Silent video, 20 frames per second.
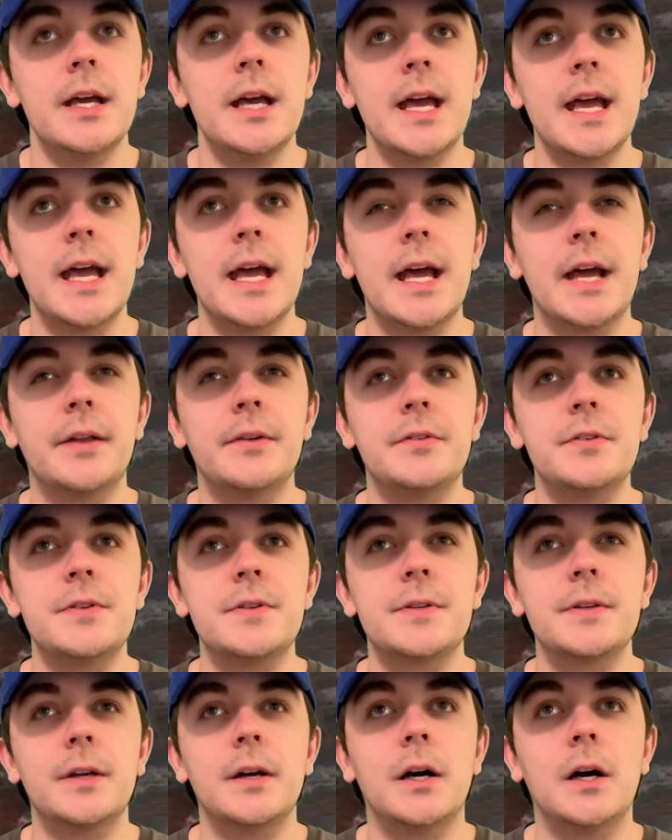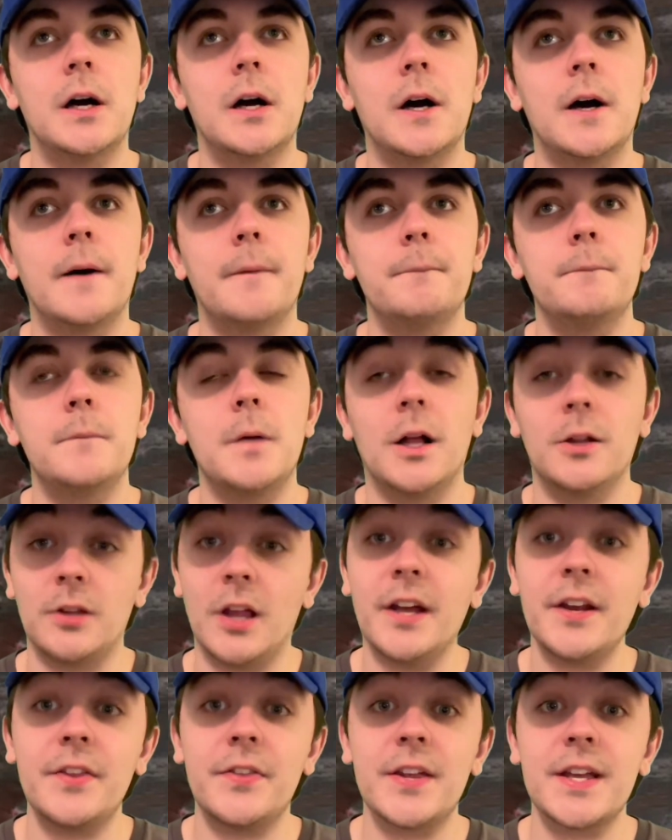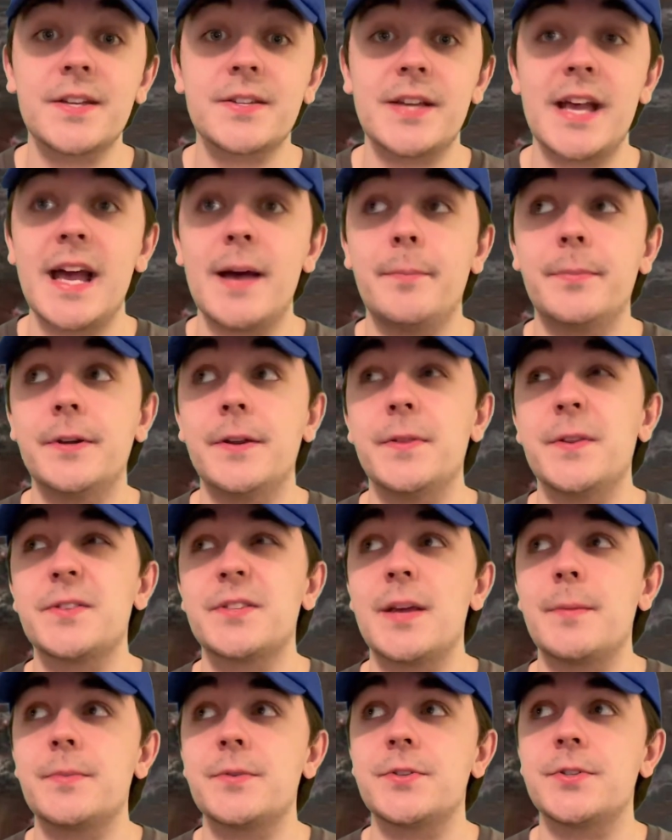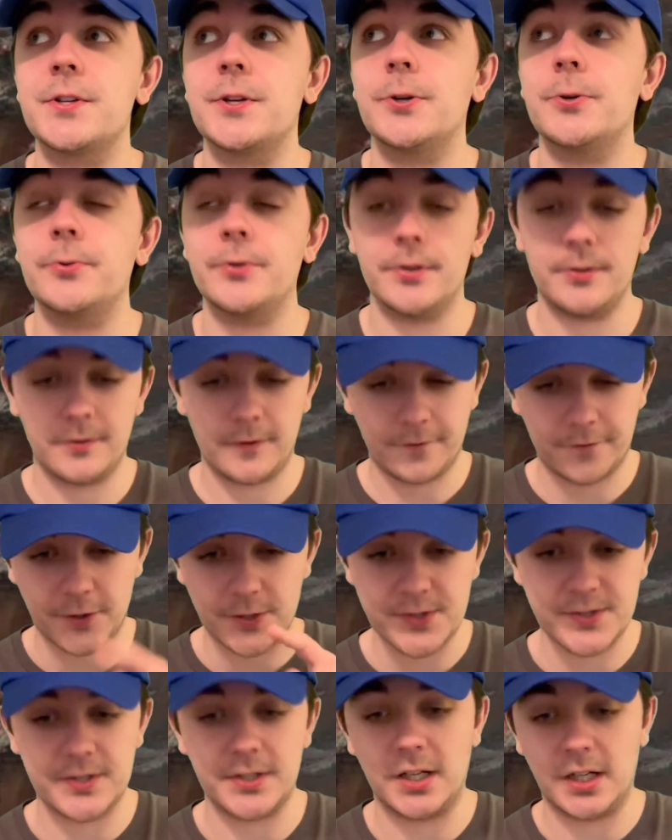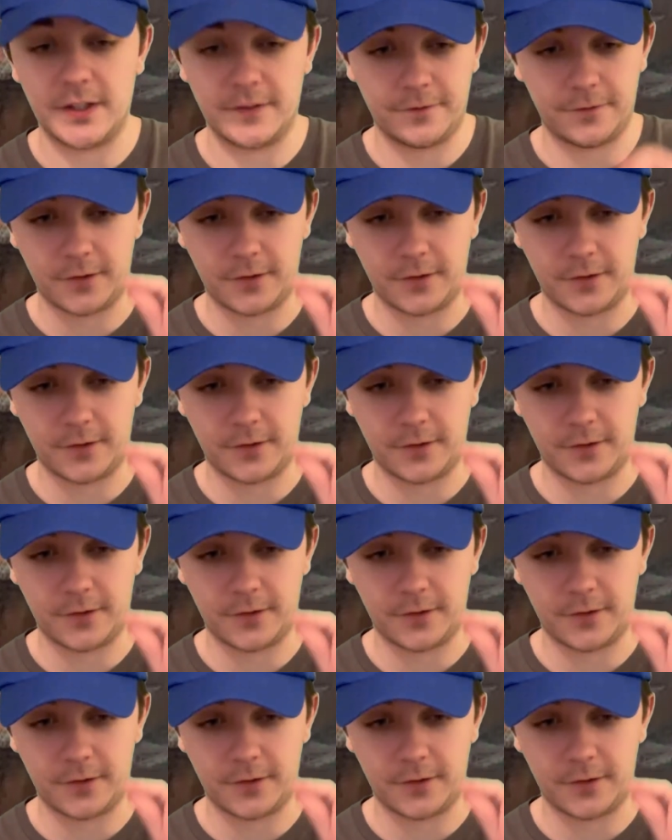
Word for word: and um, a lot of things happen in this episode. First off,